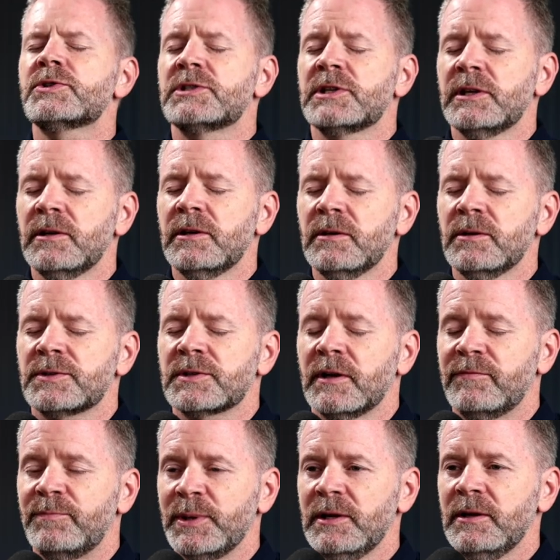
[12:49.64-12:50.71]
that, tears
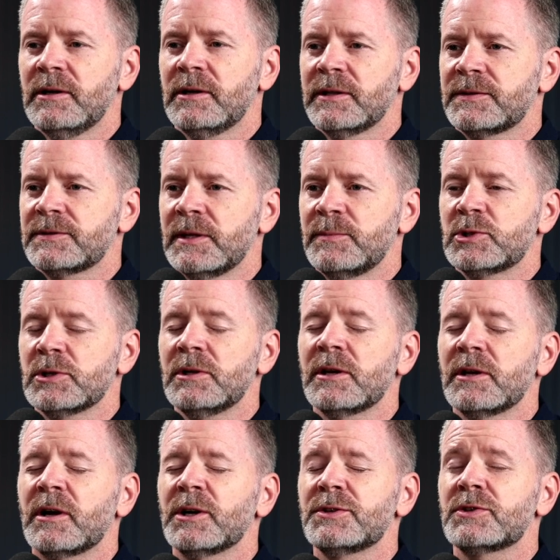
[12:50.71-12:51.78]
of being on the same journey
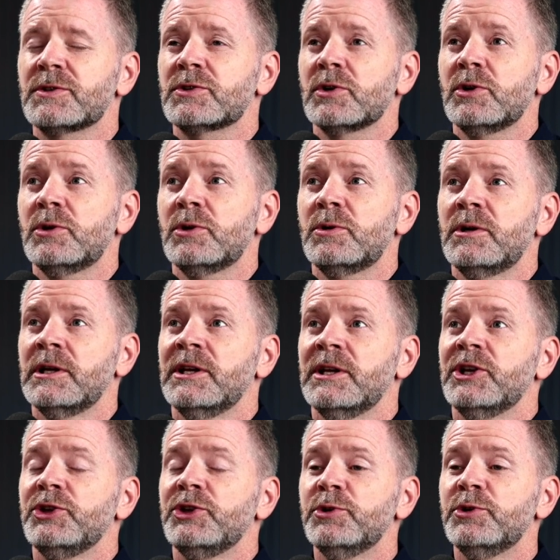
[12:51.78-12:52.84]
are so
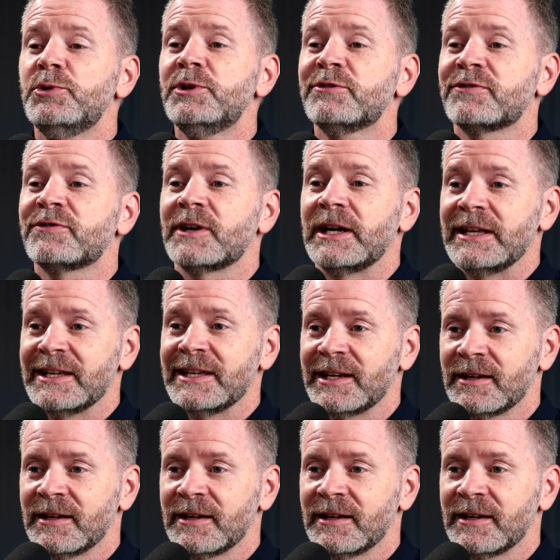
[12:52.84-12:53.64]
unifying.